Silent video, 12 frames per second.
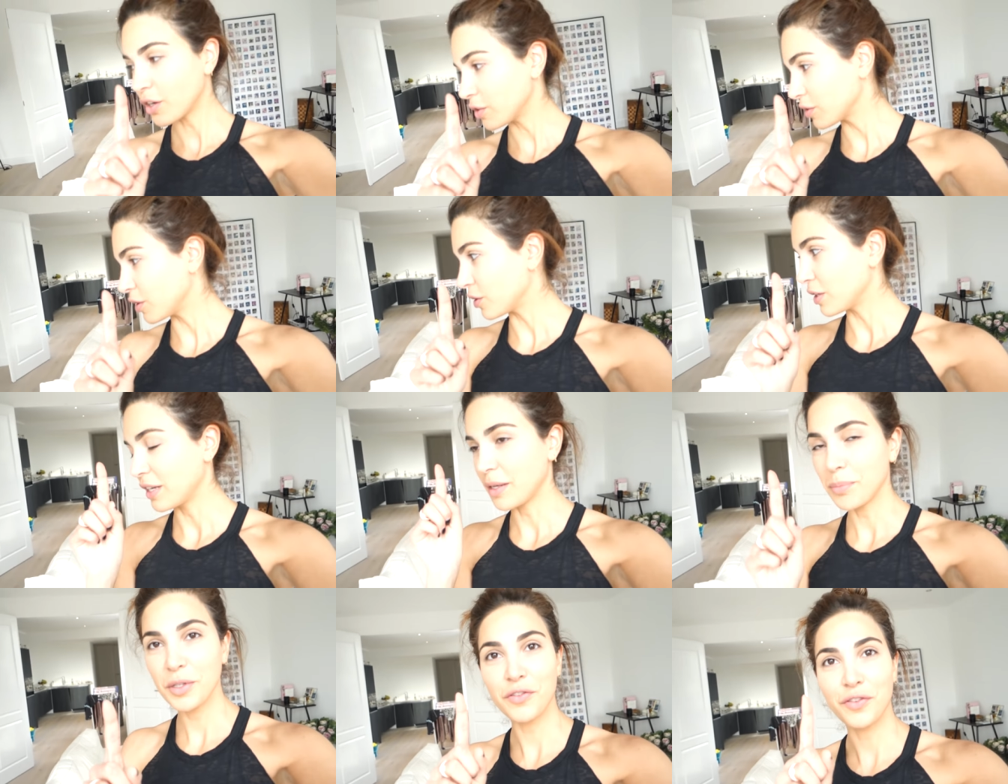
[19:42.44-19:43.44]
Go though,
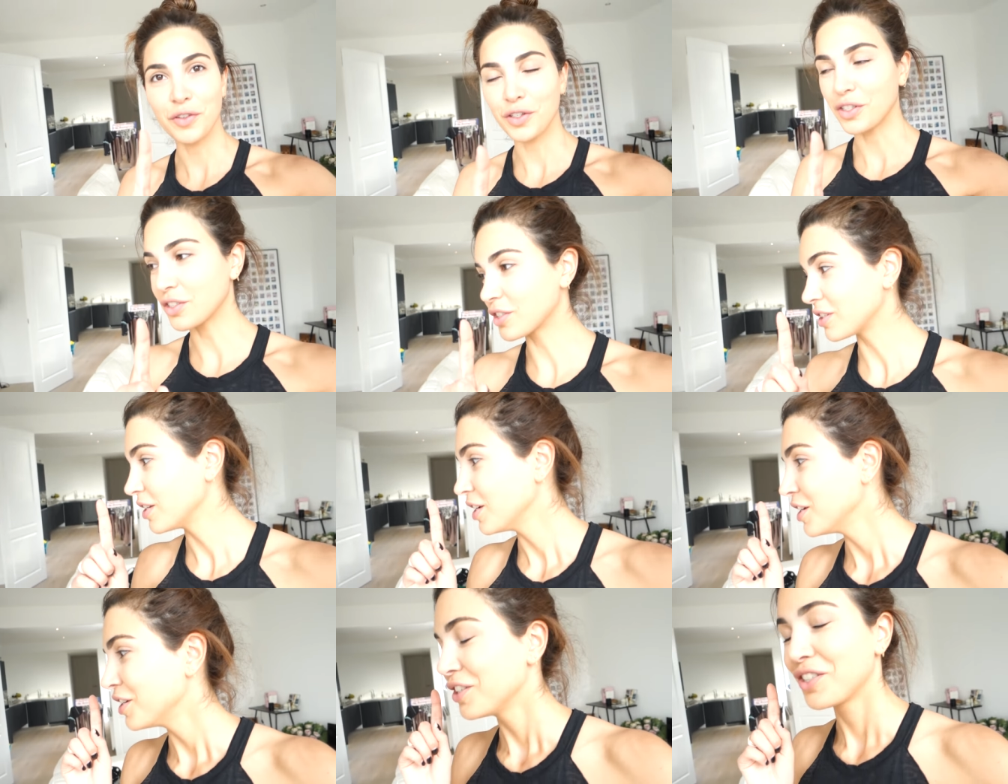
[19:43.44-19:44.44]
let me first
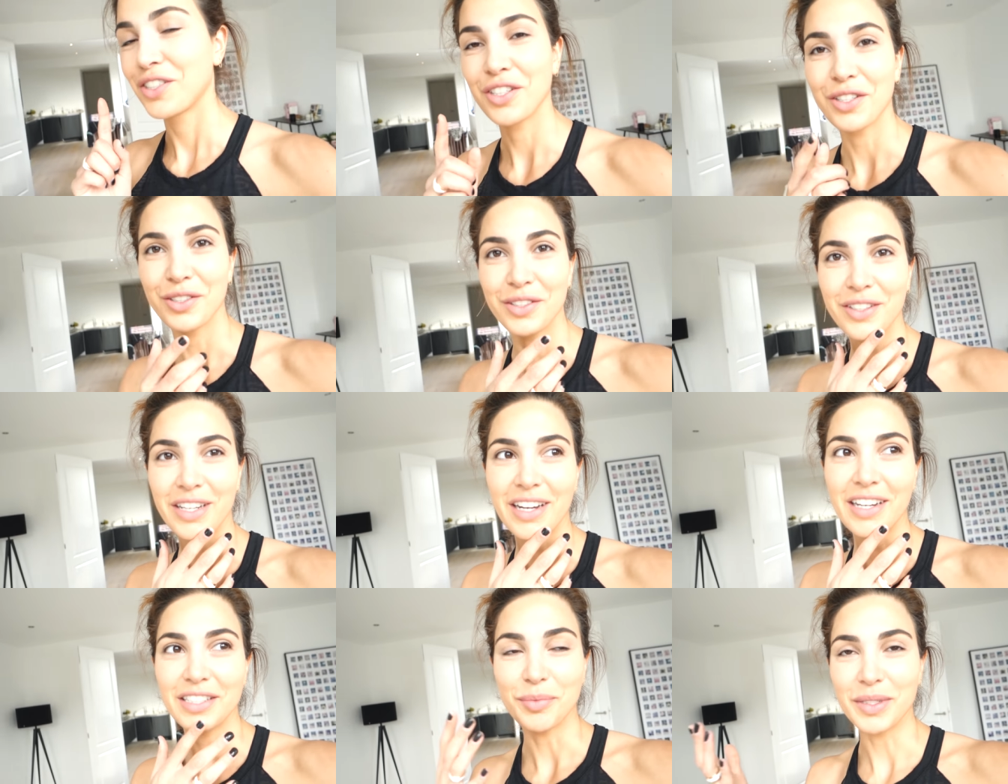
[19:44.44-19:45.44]
show you
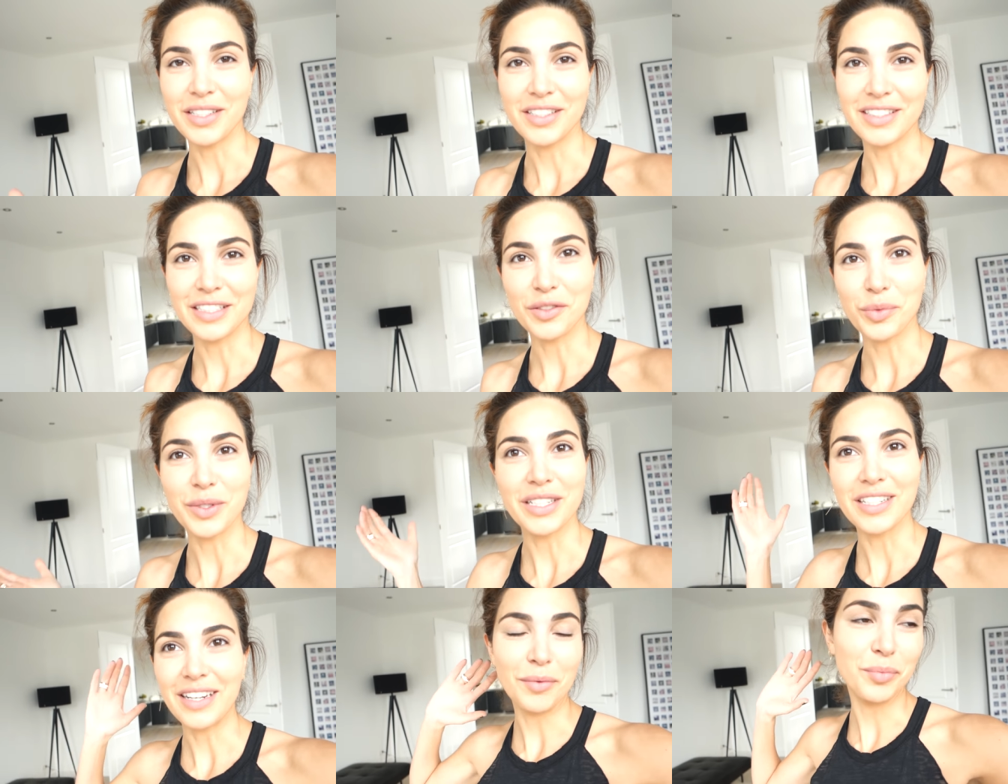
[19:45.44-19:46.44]
guys because it's
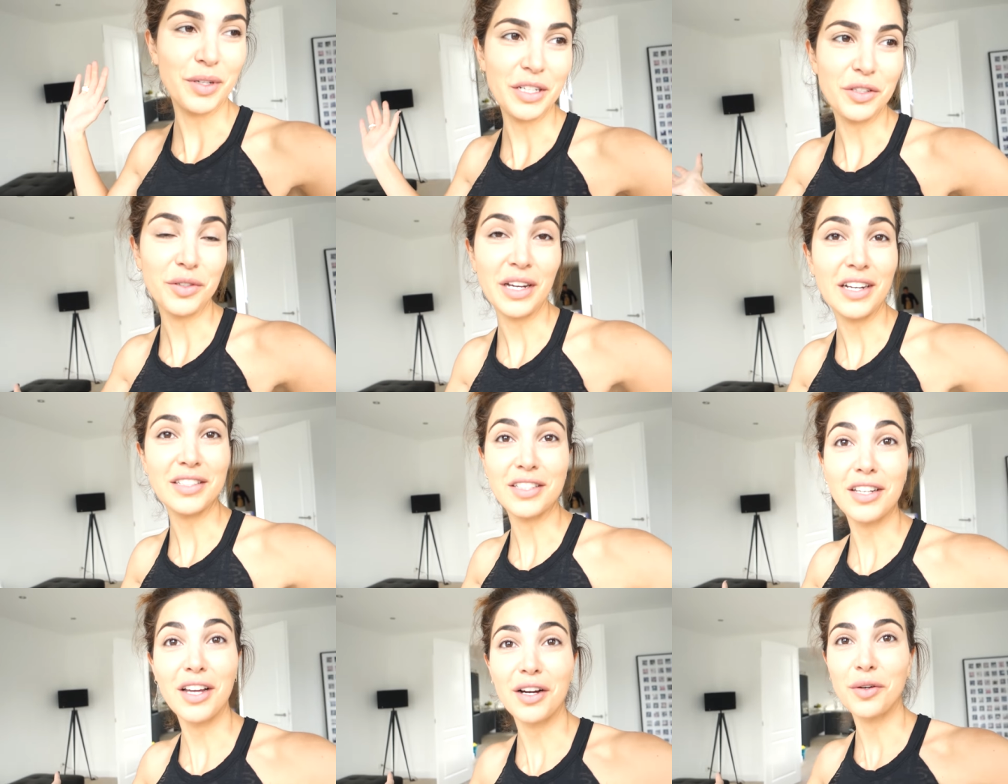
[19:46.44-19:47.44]
weird I bring you guys
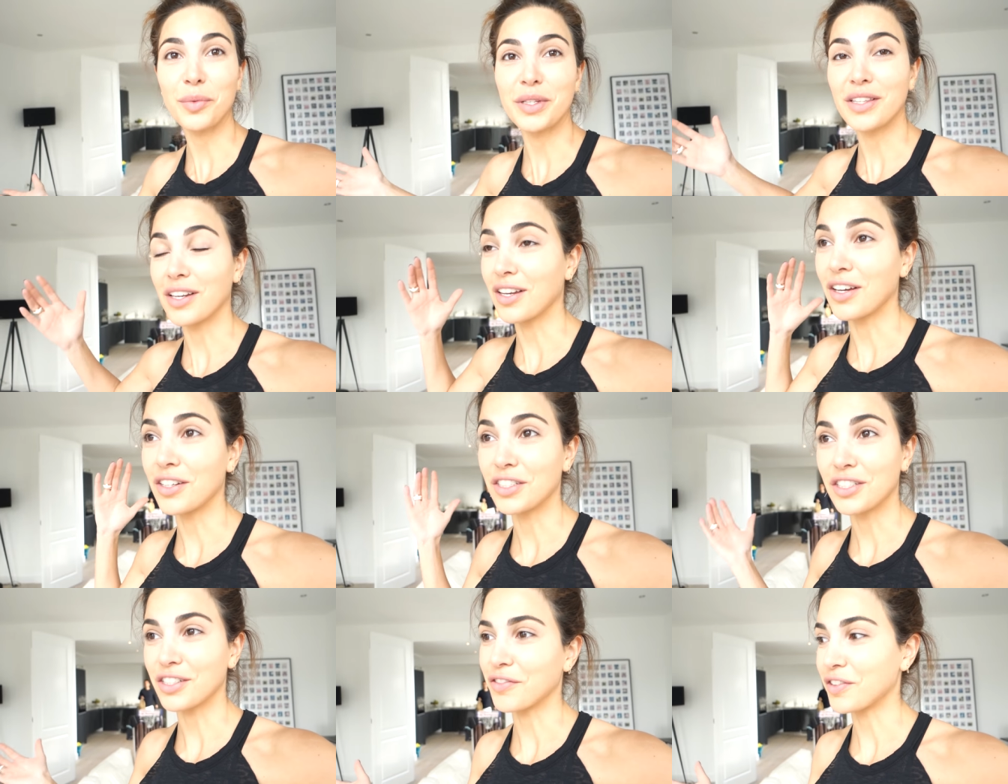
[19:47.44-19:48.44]
along with the
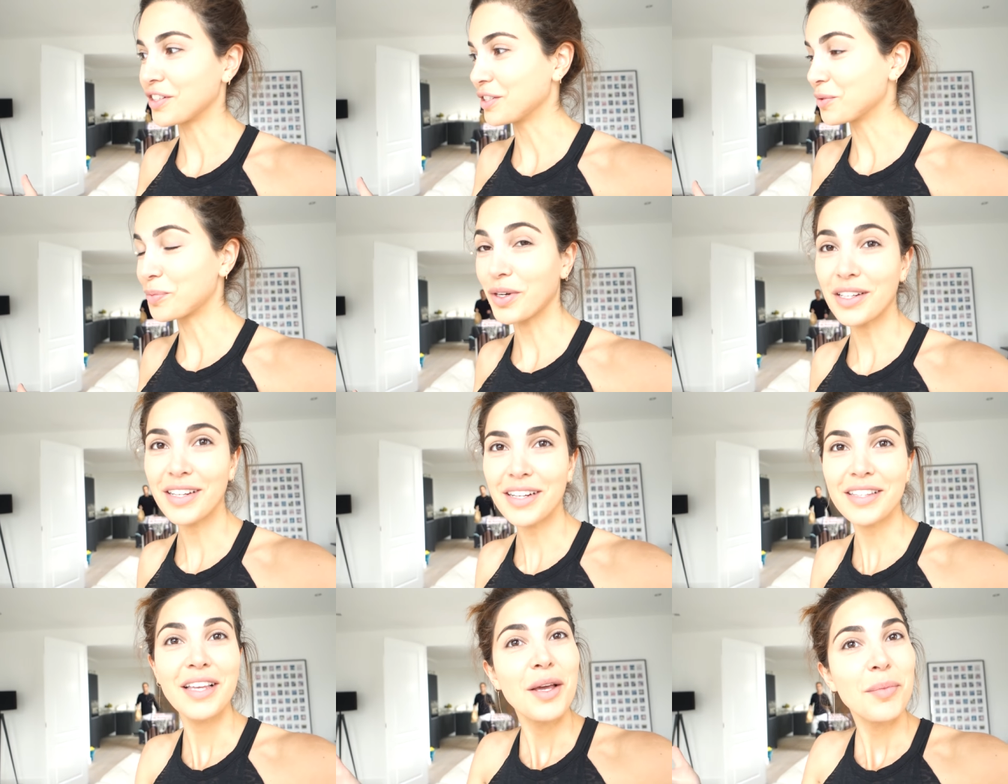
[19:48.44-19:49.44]
launch of our new
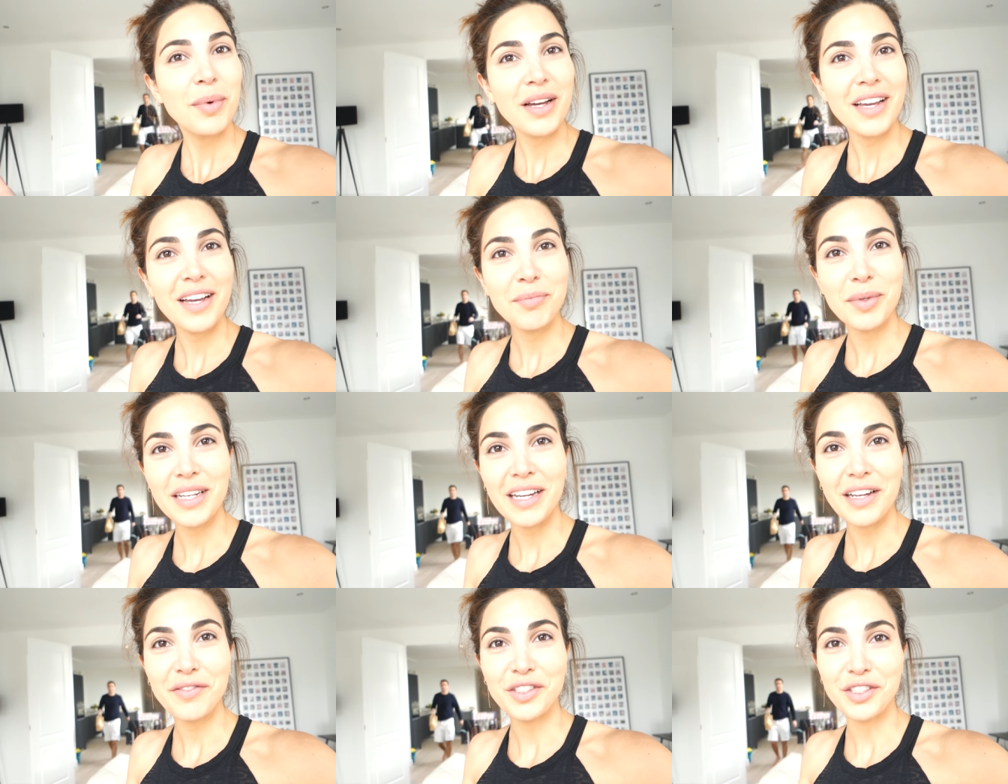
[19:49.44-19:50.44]
product but I, but I
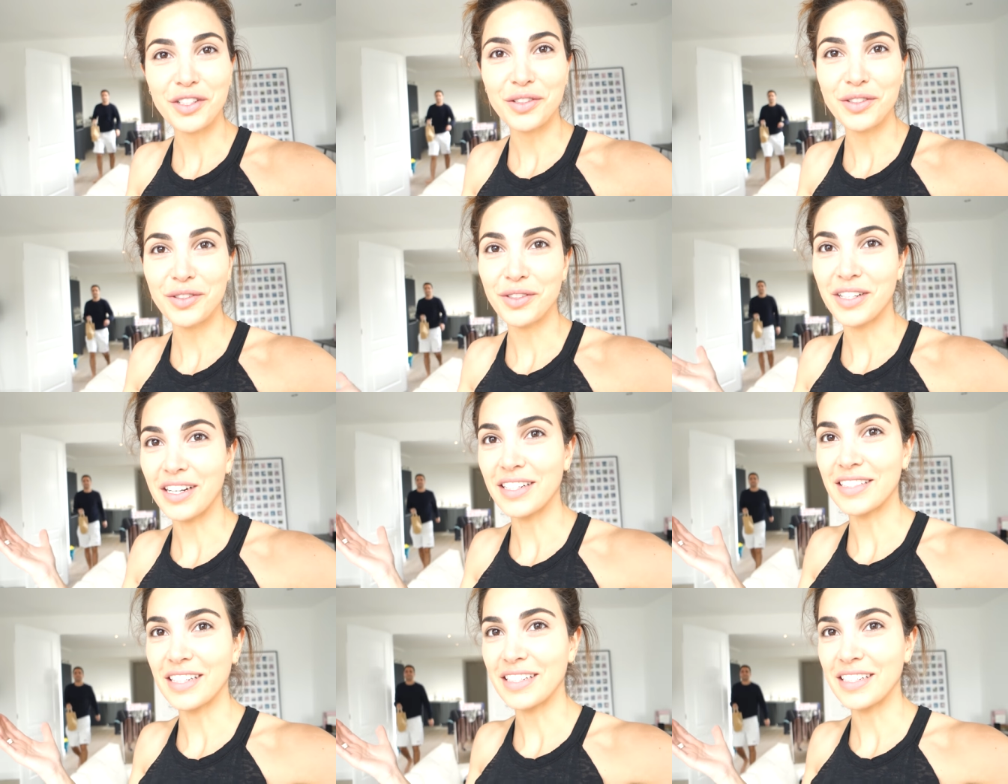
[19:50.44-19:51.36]
haven't showed you guys